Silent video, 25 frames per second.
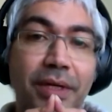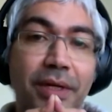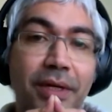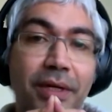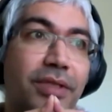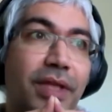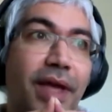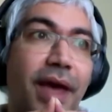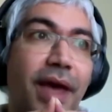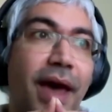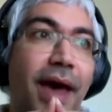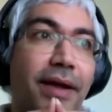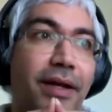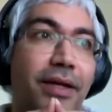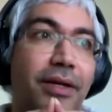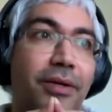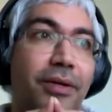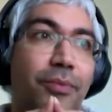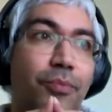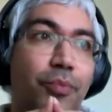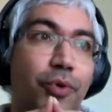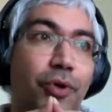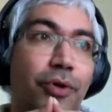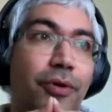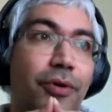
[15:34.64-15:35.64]
They added
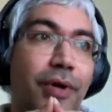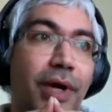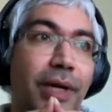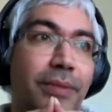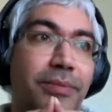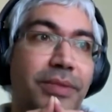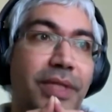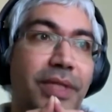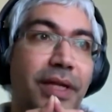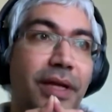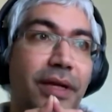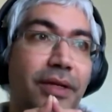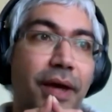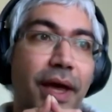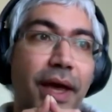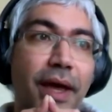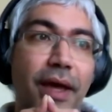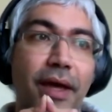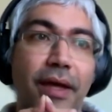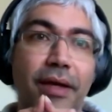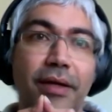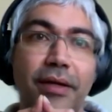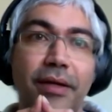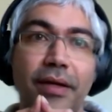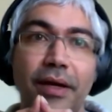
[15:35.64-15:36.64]
programs like
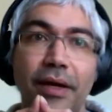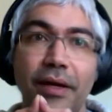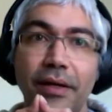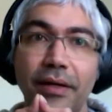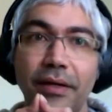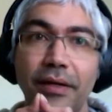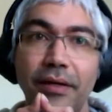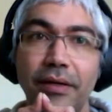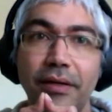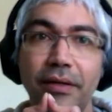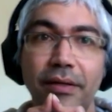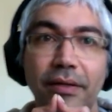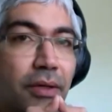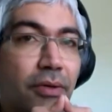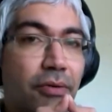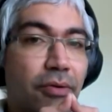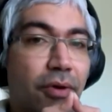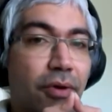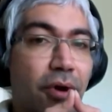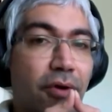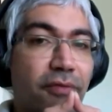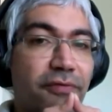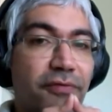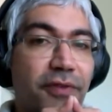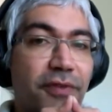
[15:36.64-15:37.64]
Ed and
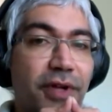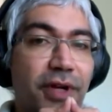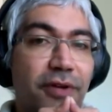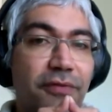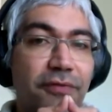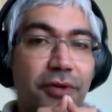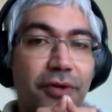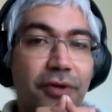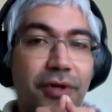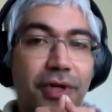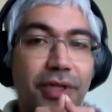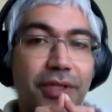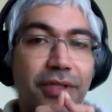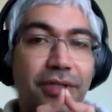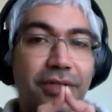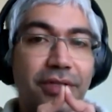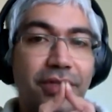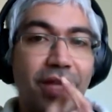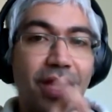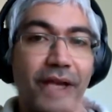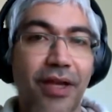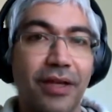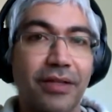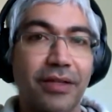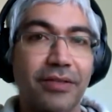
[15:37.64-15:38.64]
ROF and a few other
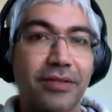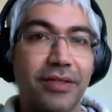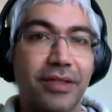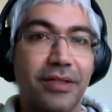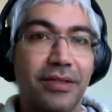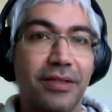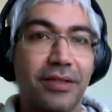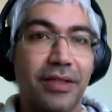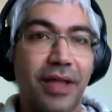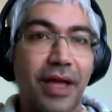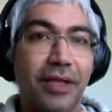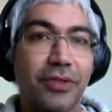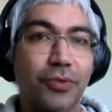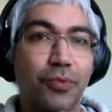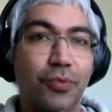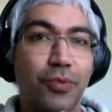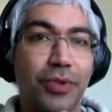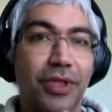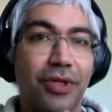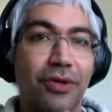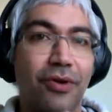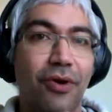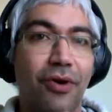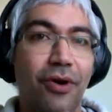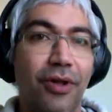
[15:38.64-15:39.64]
things, and that's what
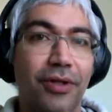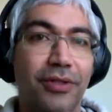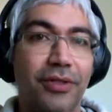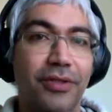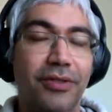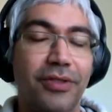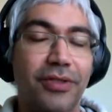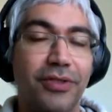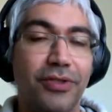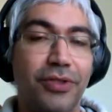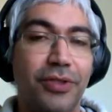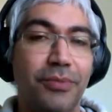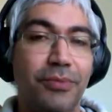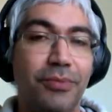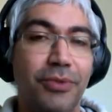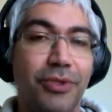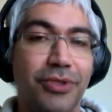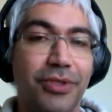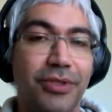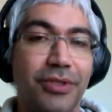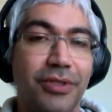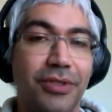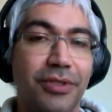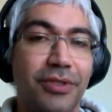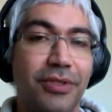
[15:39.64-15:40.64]
they called the
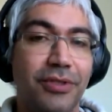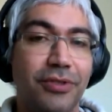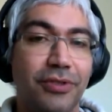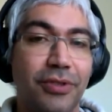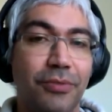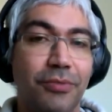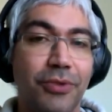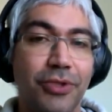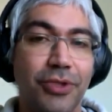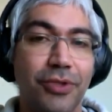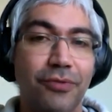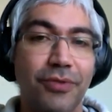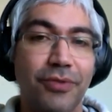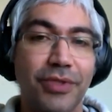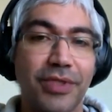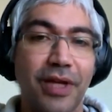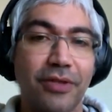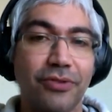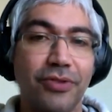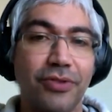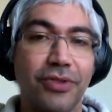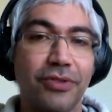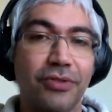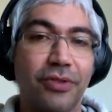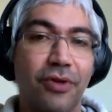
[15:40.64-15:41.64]
distribution. The distribution was
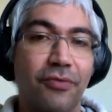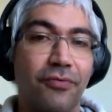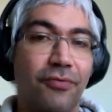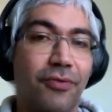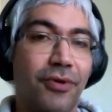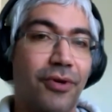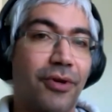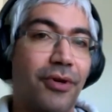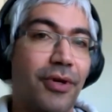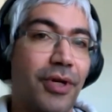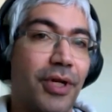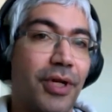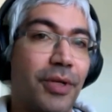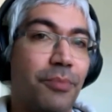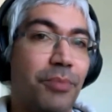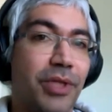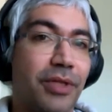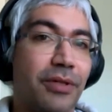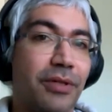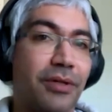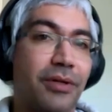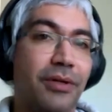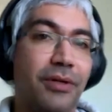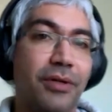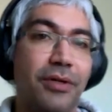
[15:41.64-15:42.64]
actually software on it, but the
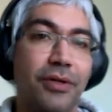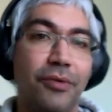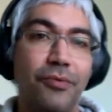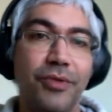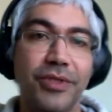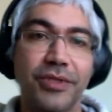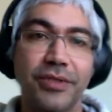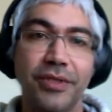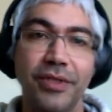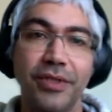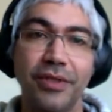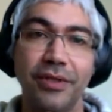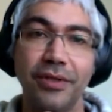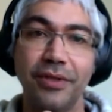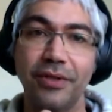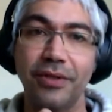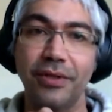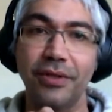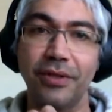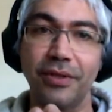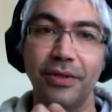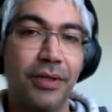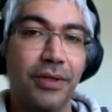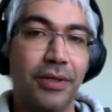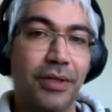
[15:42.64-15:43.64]
kernel was still
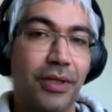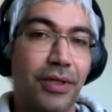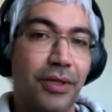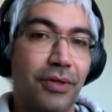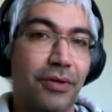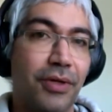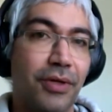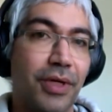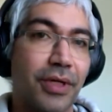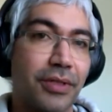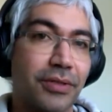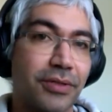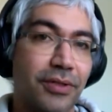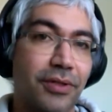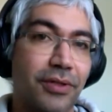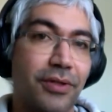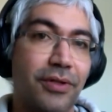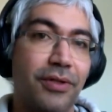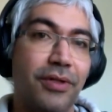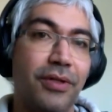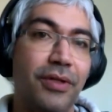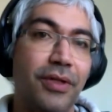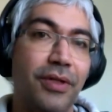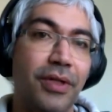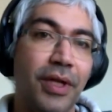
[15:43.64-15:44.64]
the Unix
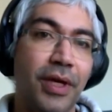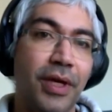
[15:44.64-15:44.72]
kernel.